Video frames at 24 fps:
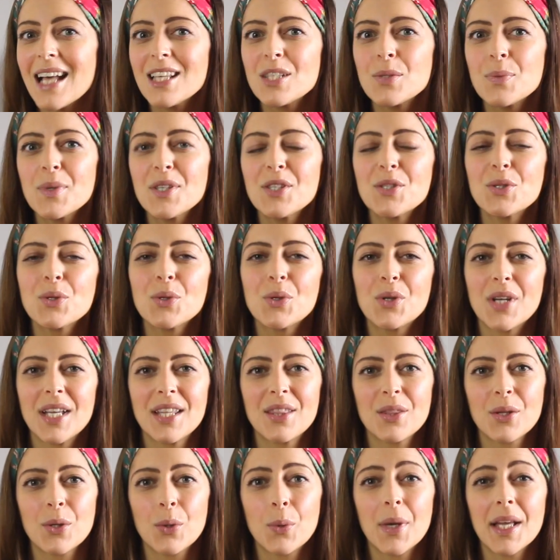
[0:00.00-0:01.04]
as we saw
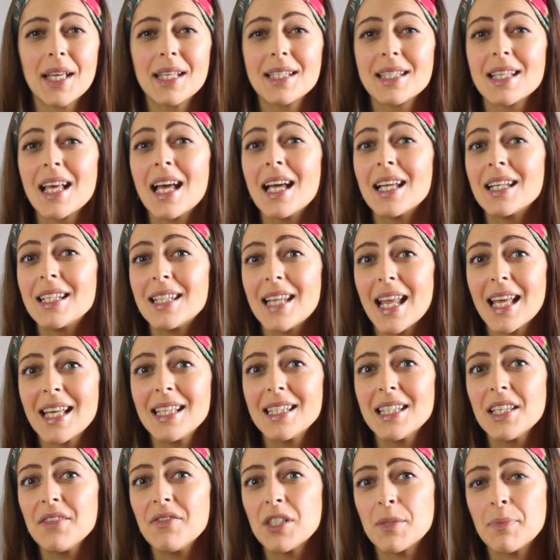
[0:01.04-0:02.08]
in the quiz,
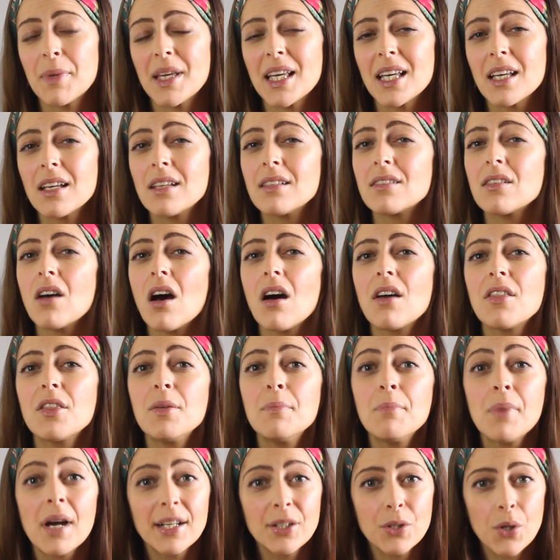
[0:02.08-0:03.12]
native speakers are the
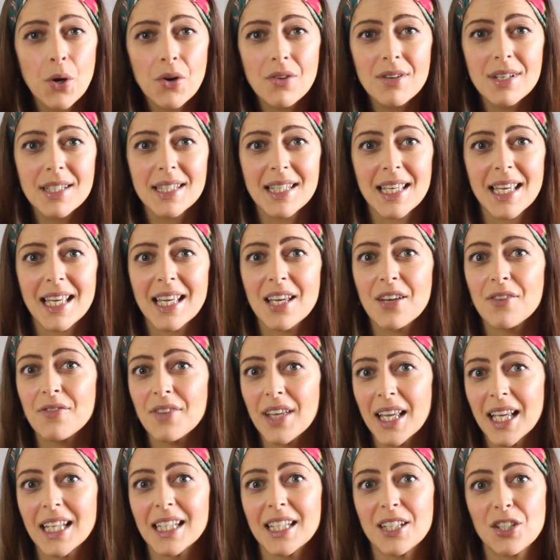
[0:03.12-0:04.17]
minority of
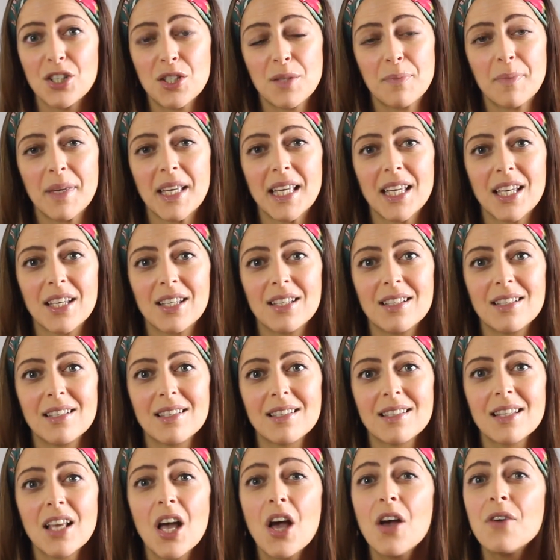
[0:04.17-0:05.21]
English
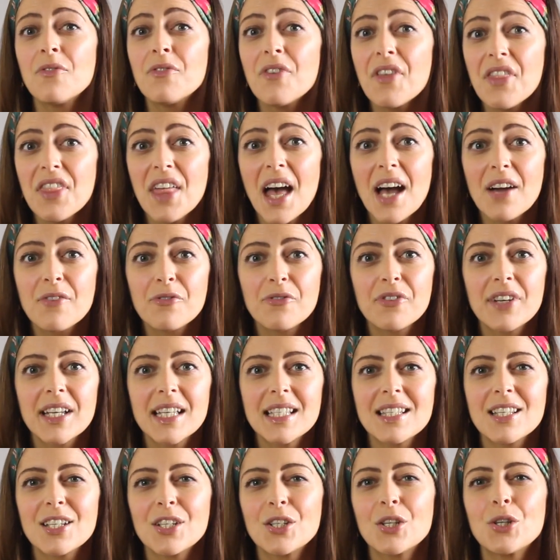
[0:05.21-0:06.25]
speakers. For that
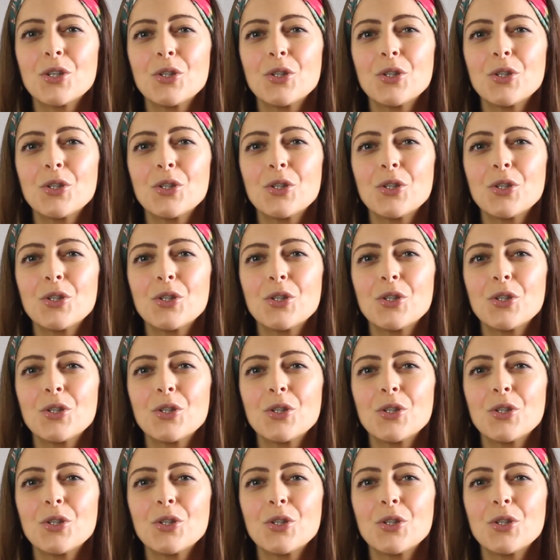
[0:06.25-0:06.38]
reason,